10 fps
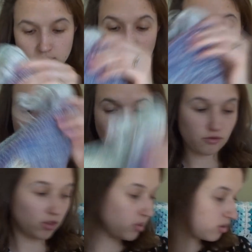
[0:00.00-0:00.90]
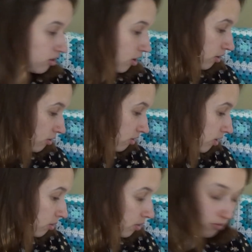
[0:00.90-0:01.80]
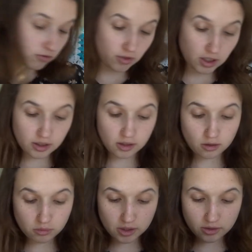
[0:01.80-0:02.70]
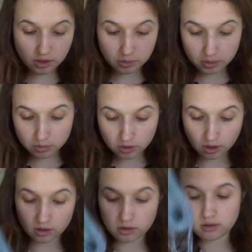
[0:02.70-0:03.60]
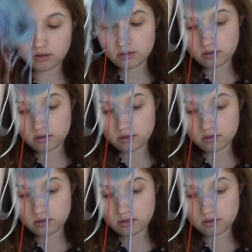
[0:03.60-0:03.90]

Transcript: I've still got a fair bit to go, so that'll be fairly long by the time I'm done.